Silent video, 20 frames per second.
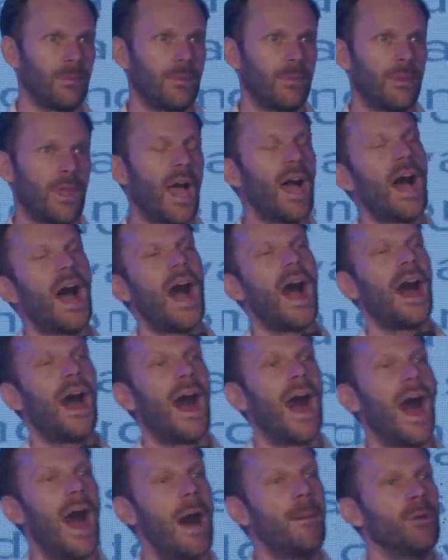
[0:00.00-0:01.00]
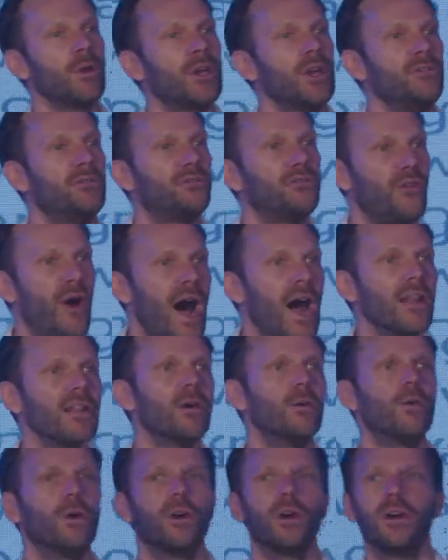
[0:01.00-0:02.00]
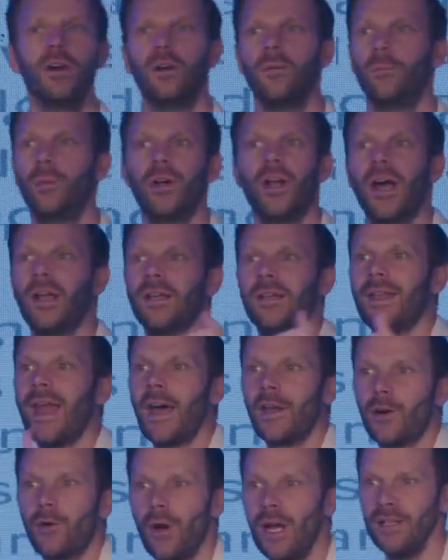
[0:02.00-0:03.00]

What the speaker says: I'm a good follower, but not a great